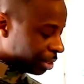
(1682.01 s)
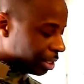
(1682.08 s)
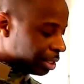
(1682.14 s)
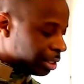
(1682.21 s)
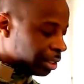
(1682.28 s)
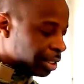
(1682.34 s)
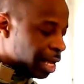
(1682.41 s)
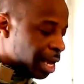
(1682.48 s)
This
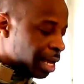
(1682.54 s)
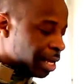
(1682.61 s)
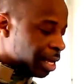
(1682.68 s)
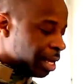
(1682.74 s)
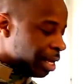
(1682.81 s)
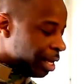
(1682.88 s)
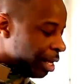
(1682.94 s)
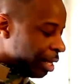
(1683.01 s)
is a
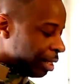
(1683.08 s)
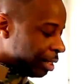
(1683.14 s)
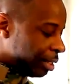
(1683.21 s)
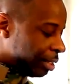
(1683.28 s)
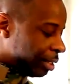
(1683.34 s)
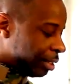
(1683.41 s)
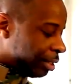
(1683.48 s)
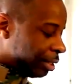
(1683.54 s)

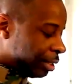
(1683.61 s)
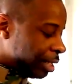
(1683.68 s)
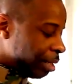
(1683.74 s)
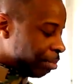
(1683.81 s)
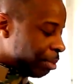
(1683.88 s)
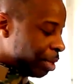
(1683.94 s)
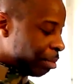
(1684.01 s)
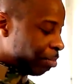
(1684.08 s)

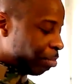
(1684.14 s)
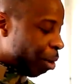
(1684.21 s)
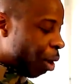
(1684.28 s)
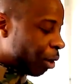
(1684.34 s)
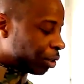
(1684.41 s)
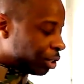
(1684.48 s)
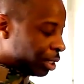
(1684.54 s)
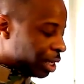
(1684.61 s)
Tippmann
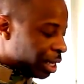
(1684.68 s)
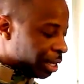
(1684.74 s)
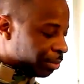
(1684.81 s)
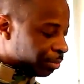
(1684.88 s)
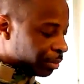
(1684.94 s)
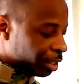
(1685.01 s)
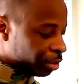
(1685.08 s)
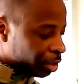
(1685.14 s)
parts kit.
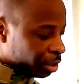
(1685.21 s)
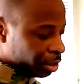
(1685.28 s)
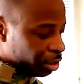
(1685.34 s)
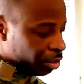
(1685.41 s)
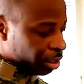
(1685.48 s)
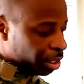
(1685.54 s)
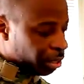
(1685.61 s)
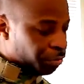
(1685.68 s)
As you can see,
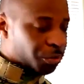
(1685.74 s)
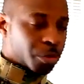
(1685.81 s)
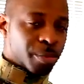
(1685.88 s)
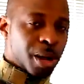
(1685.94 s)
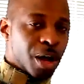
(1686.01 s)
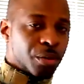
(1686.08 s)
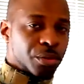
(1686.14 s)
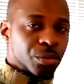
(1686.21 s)
you can get it for
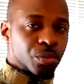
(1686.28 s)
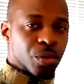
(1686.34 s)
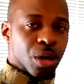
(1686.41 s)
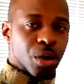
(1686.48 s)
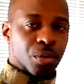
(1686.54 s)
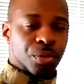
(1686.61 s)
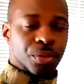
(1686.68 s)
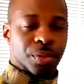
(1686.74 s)
about
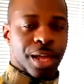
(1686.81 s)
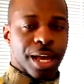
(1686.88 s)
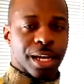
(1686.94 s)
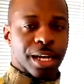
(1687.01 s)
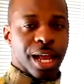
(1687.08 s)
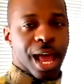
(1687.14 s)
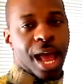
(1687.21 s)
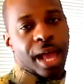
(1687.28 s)

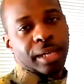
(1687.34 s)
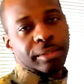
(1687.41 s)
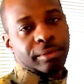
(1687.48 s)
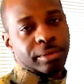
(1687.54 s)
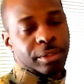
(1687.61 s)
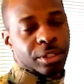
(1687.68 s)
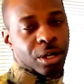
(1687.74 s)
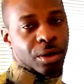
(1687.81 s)
$12.99,
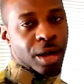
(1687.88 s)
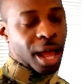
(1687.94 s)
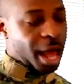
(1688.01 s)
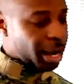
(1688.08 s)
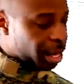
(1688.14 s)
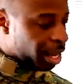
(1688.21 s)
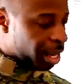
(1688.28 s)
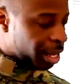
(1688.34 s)
you know,
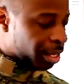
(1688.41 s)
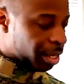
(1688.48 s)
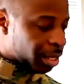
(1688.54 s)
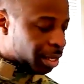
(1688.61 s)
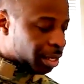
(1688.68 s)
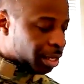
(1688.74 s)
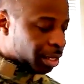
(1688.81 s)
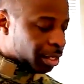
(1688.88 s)
at a
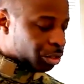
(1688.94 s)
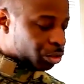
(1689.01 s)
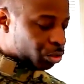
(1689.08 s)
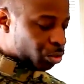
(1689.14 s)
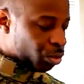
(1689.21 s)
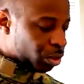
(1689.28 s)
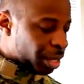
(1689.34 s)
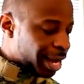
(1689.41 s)

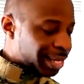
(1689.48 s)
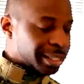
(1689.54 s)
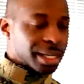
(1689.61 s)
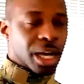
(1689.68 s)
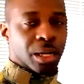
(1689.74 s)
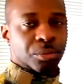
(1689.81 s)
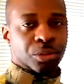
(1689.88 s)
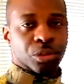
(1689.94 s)
store like
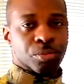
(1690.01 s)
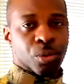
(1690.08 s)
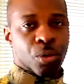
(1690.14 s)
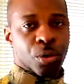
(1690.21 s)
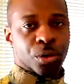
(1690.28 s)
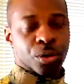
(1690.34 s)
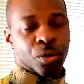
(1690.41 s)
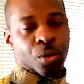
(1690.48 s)
Dunham
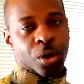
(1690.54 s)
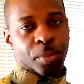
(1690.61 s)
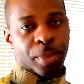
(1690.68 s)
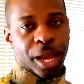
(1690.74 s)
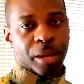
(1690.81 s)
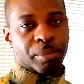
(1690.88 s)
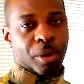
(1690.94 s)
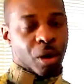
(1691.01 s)
Sport or a
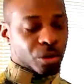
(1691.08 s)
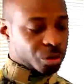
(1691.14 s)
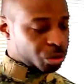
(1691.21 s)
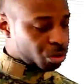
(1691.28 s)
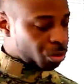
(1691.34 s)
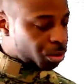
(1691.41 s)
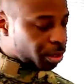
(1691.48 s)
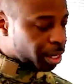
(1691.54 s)
paintball
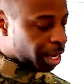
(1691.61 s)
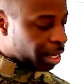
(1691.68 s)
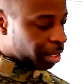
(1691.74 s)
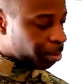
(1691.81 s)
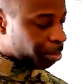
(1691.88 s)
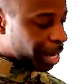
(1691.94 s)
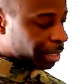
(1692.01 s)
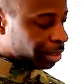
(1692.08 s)
store.
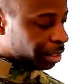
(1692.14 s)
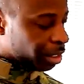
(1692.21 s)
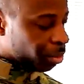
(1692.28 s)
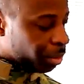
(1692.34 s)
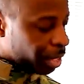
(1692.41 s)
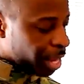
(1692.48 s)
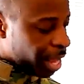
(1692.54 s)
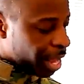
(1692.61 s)
And basically
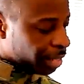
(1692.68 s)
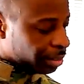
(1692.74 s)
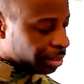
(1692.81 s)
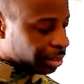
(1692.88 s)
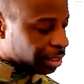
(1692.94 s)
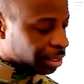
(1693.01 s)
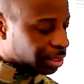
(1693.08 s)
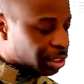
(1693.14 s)
what it has
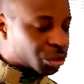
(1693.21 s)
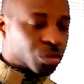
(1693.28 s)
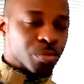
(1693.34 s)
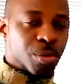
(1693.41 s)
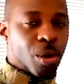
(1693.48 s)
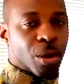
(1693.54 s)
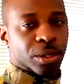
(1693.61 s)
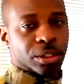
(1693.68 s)
is essential
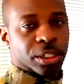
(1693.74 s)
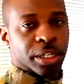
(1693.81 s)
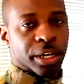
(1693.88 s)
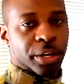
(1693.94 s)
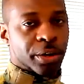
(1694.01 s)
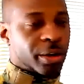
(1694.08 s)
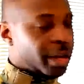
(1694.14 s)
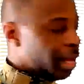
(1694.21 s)
parts in
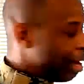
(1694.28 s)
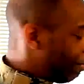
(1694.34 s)
here.